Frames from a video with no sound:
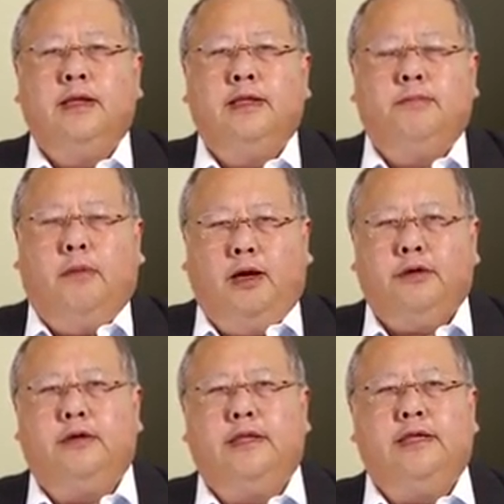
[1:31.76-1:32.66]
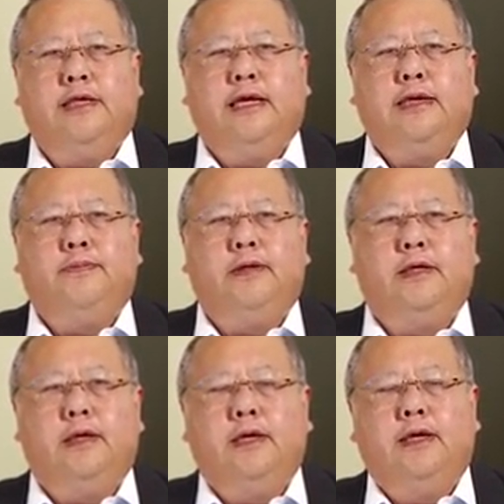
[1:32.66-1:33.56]
The model in the
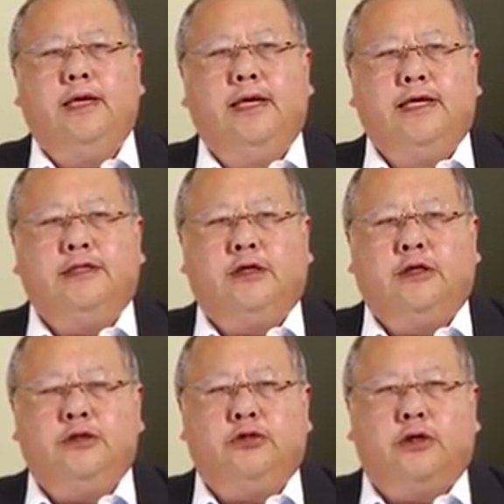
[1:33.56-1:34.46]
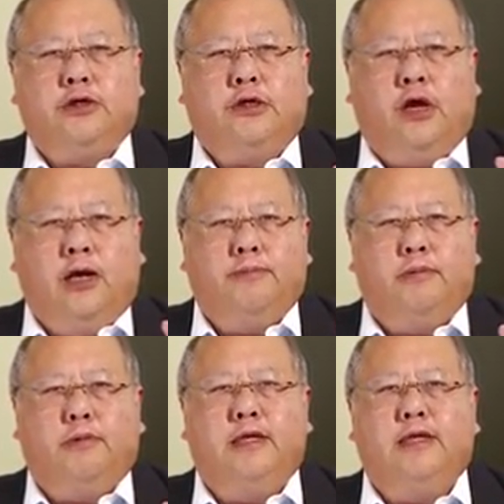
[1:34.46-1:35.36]
EAP is to construct
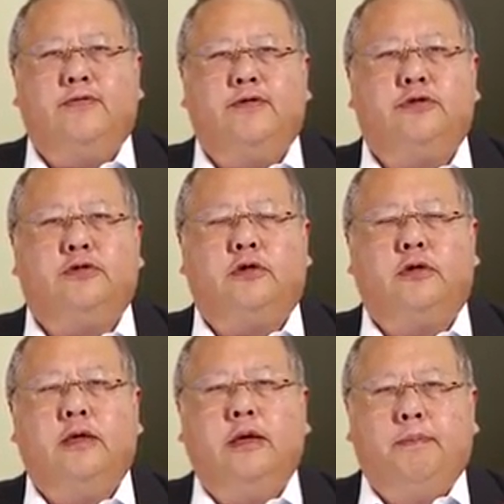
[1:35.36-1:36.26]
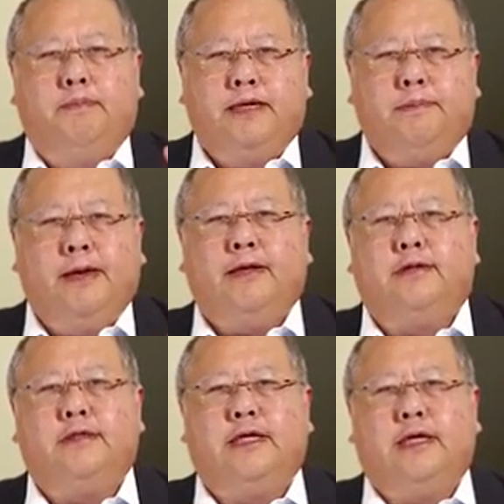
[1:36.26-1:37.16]
comparable individual big panel
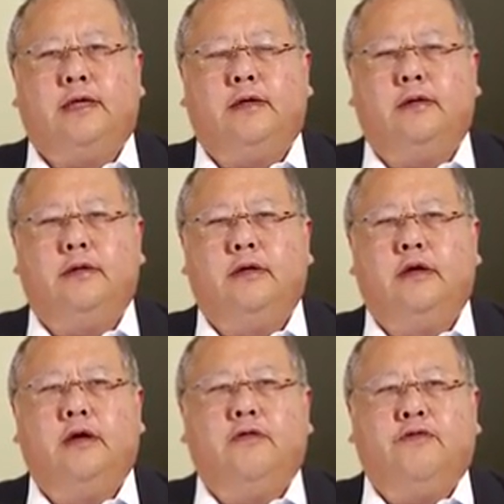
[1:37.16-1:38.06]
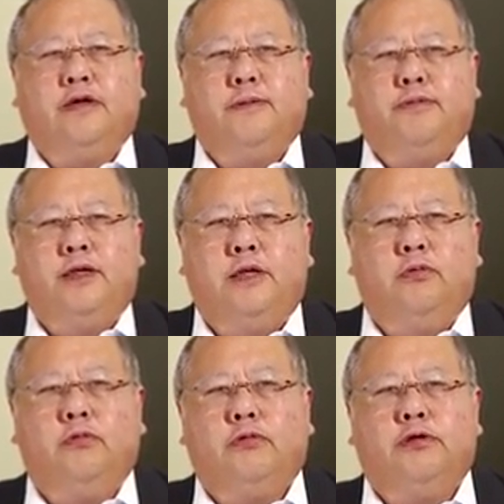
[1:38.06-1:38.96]
data for complete
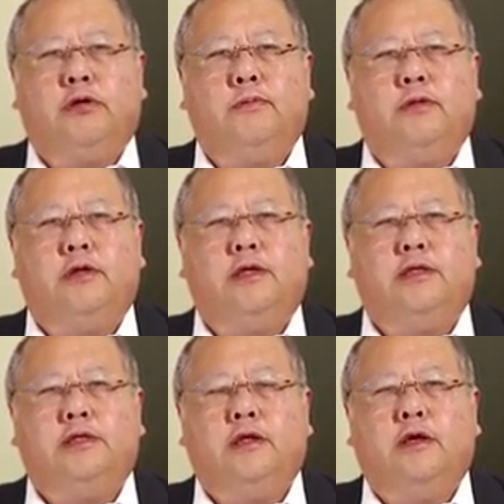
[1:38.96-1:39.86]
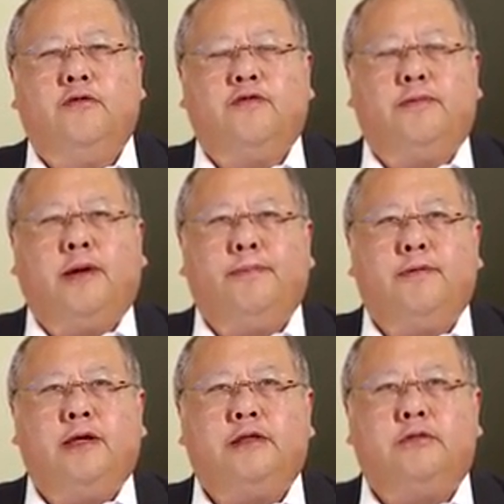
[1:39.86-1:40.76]
rural communities from
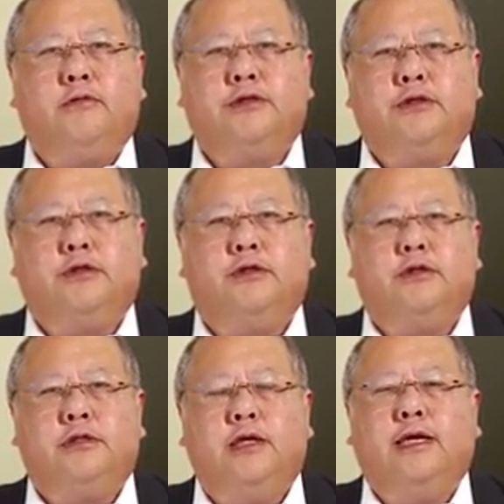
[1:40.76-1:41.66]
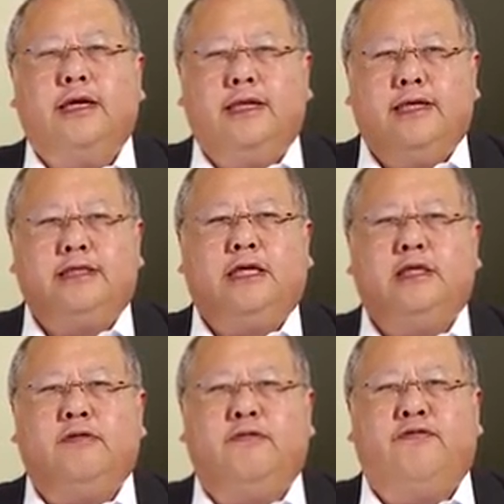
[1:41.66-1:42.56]
population registers, in this case
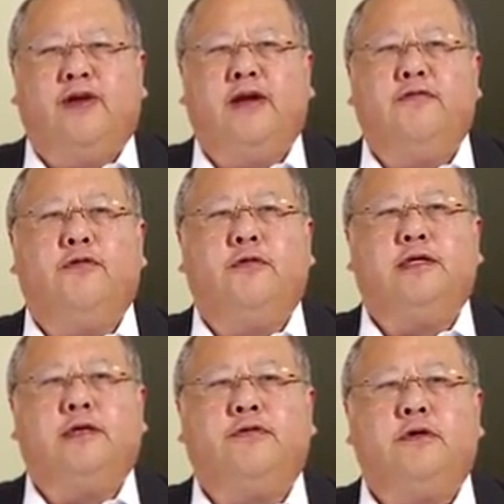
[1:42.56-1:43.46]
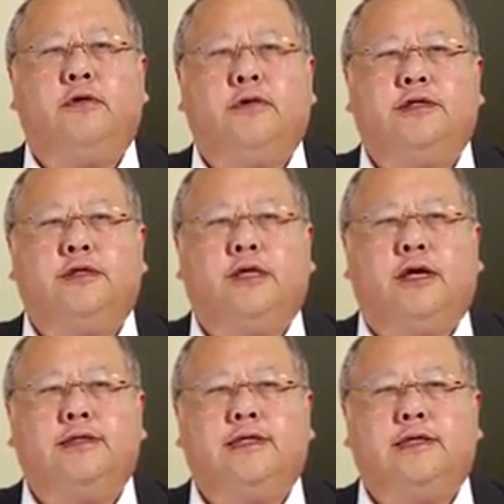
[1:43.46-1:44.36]
from 5 very different Eurasian
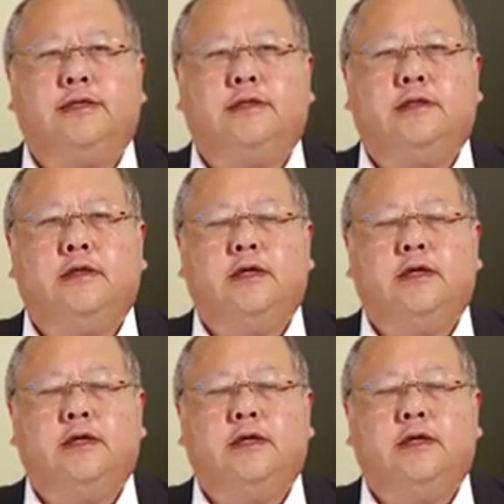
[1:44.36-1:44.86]
contexts,